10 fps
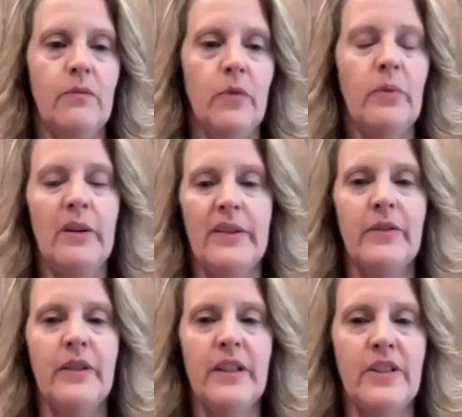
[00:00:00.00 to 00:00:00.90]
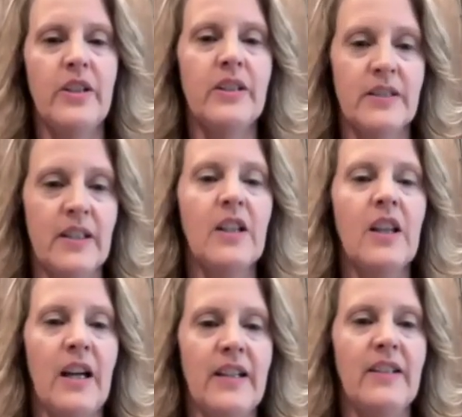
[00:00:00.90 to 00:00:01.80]
We probably don't need you as a
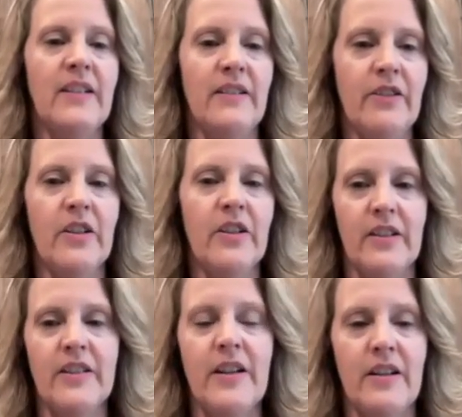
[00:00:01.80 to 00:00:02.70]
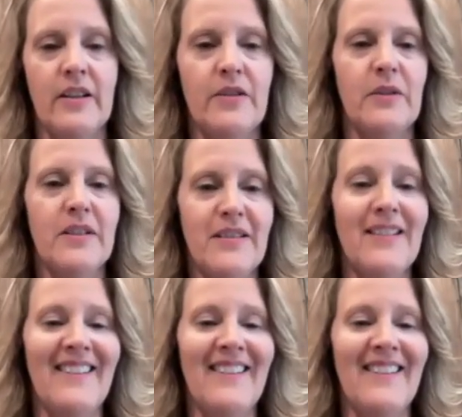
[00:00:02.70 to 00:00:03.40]
client if you're not going to talk to us.